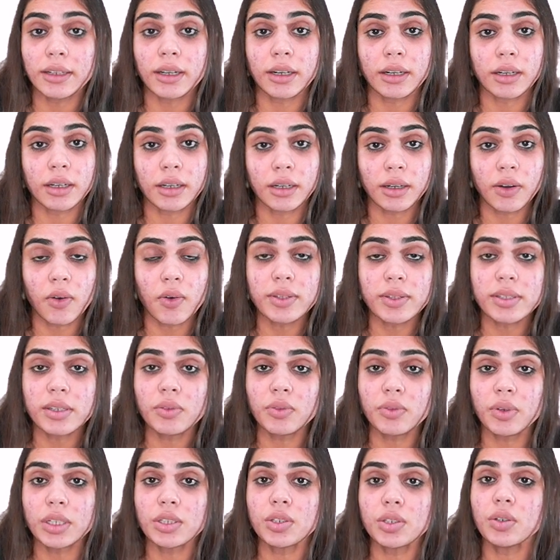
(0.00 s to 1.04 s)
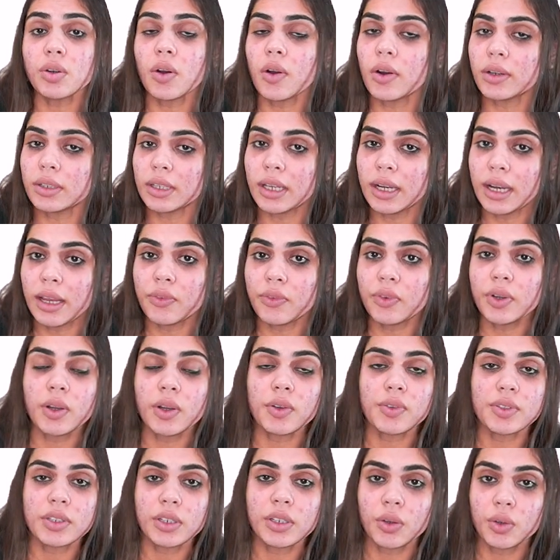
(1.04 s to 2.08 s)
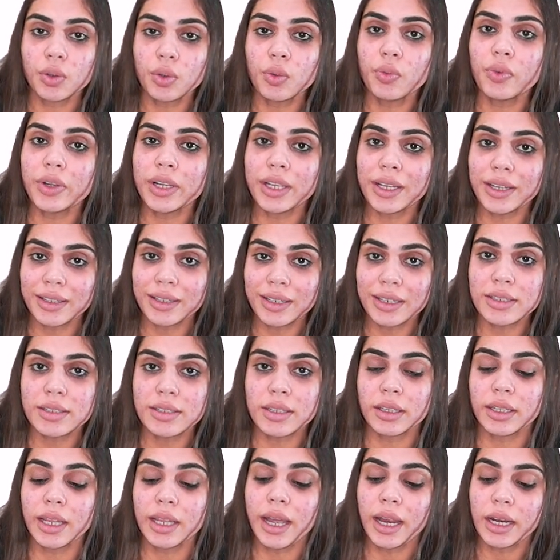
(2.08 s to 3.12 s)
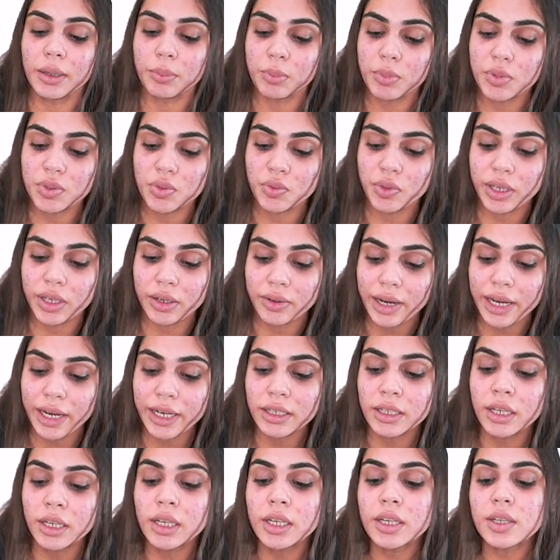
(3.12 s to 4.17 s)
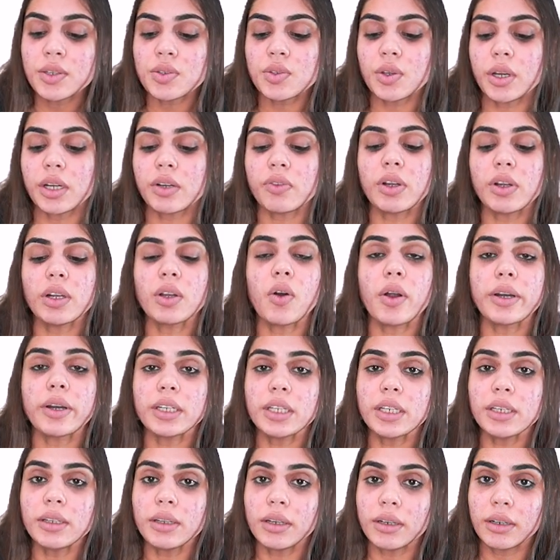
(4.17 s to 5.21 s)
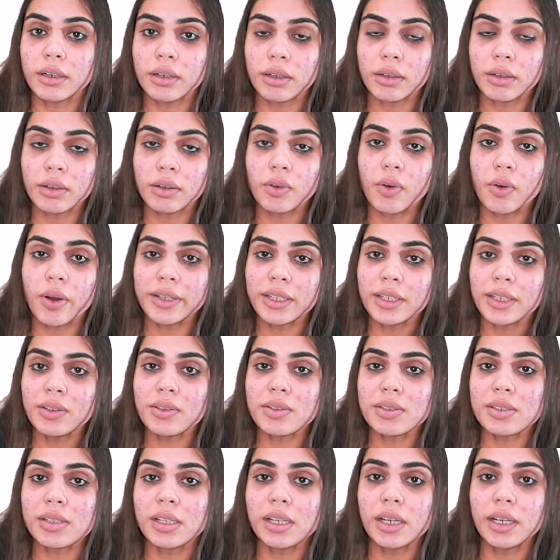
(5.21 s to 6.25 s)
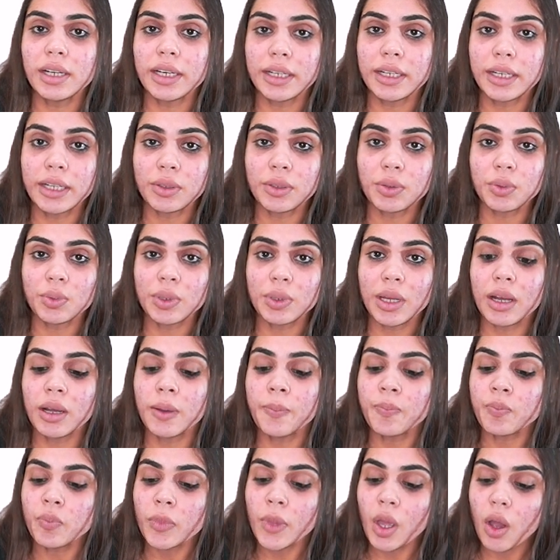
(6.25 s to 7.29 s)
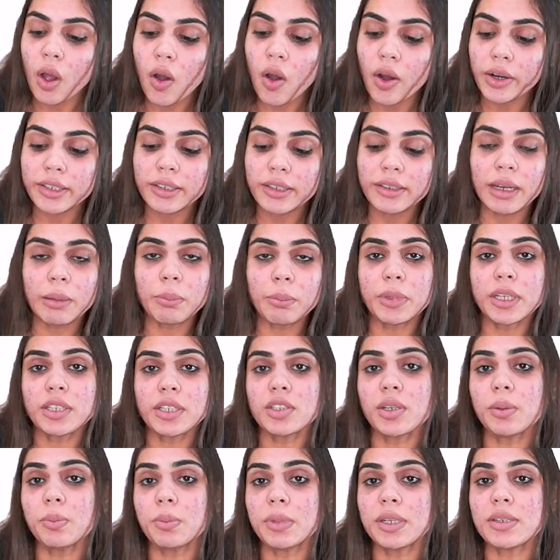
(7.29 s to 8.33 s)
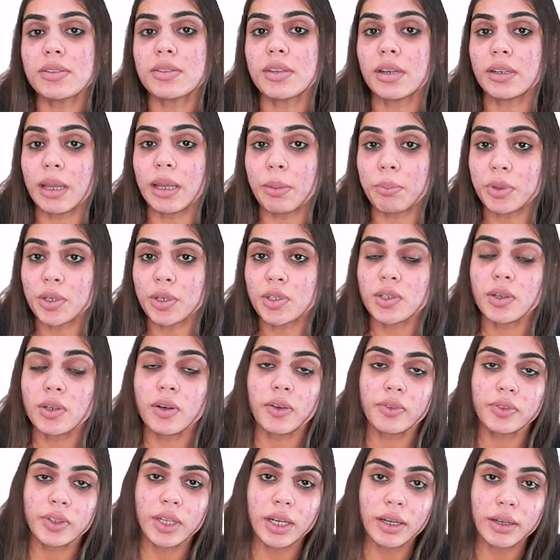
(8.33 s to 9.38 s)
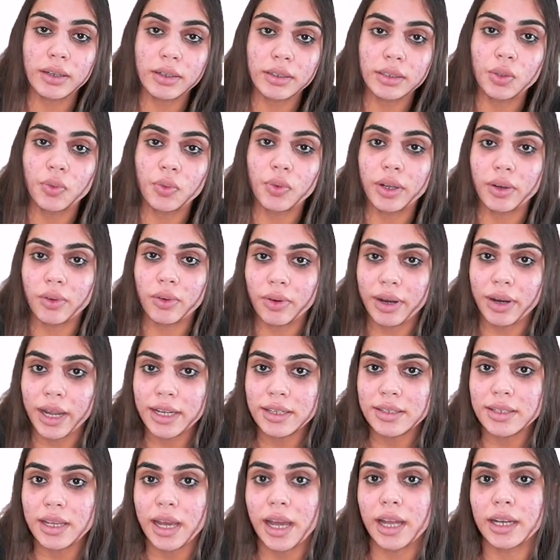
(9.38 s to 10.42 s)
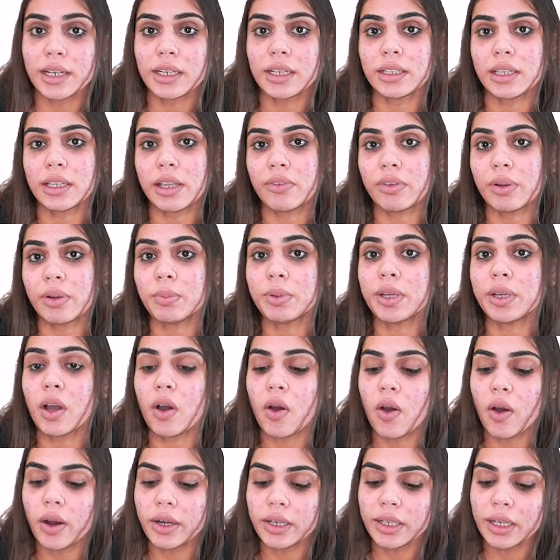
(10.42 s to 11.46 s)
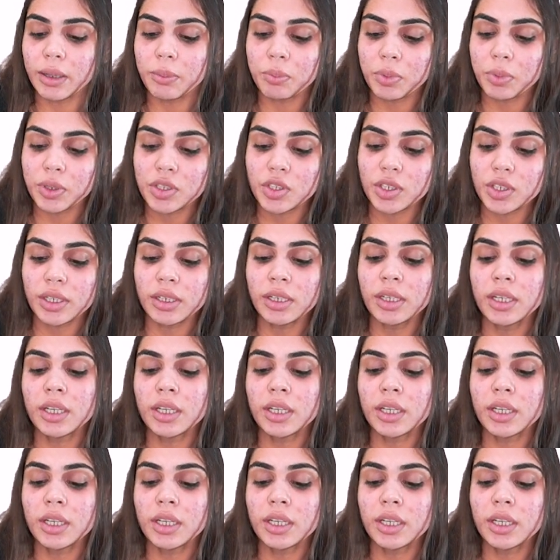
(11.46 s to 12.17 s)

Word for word: the concentration or the level of CO2 will increase in the atmosphere, right? So it will continue uh, continuously leading to the hotter temperature means the temperature of the earth will rise and there will be a hot temperature.